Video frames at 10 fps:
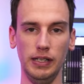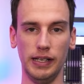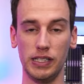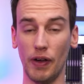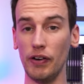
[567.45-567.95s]

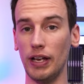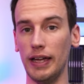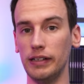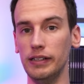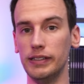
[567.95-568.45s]
It's very
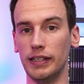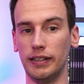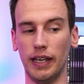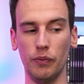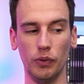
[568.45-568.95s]
likely that
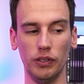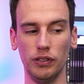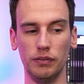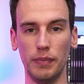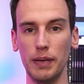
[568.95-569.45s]
they
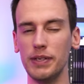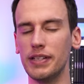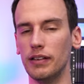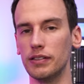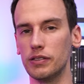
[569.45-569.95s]
will maybe
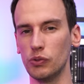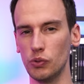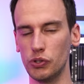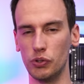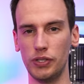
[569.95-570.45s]
tell
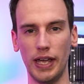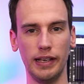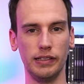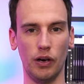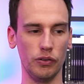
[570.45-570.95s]
ASUS to
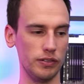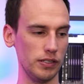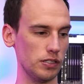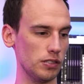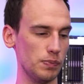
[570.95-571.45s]
take down
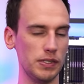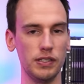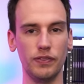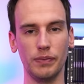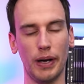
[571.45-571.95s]
this
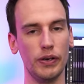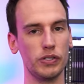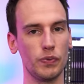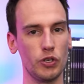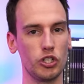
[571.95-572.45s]
specific
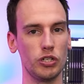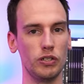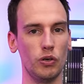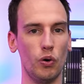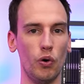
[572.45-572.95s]
BIOS
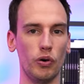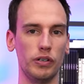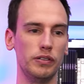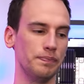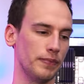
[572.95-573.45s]
version
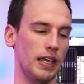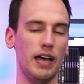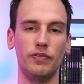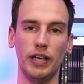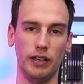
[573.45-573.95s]
or
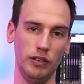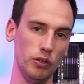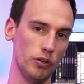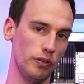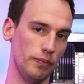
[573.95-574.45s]
have like a
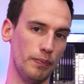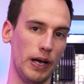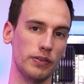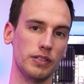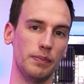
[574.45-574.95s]
new
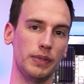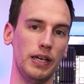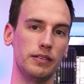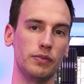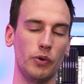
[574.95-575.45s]
BIOS
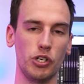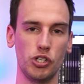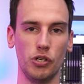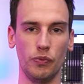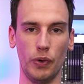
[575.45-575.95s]
update
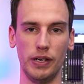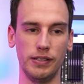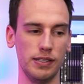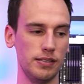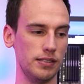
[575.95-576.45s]
version where
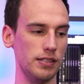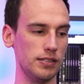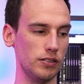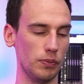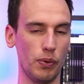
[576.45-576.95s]
this
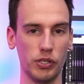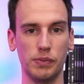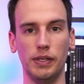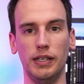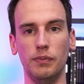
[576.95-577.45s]
is not
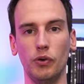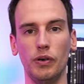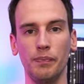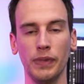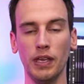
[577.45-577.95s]
possible
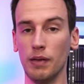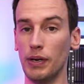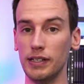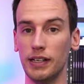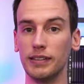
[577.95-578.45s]
anymore.
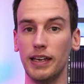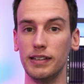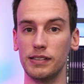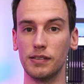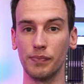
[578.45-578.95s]
But in that
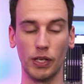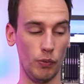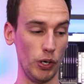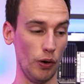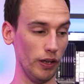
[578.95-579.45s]
case,
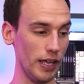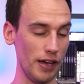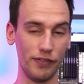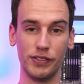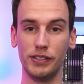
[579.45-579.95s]
we all
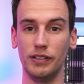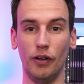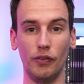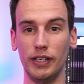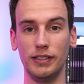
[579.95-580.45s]
have
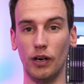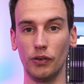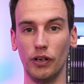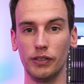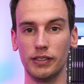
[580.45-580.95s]
already
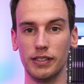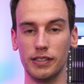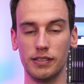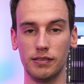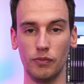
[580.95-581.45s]
downloaded
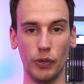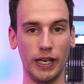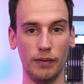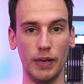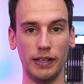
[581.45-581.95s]
this. We
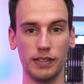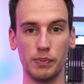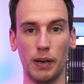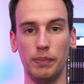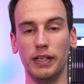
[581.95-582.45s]
can make this
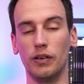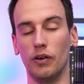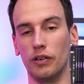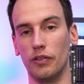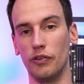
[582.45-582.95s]
public
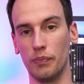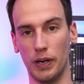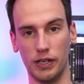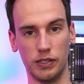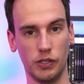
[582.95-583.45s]
on
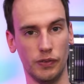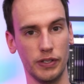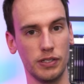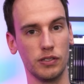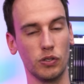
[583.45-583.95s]
third-party
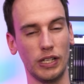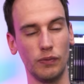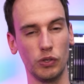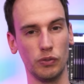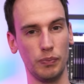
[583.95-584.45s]
servers, so that
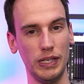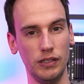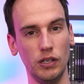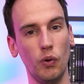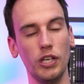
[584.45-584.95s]
would be
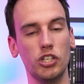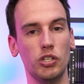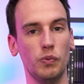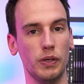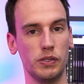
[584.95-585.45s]
no
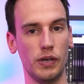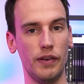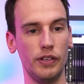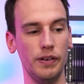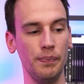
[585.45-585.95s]
issue
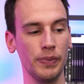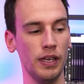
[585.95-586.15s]
whatsoever.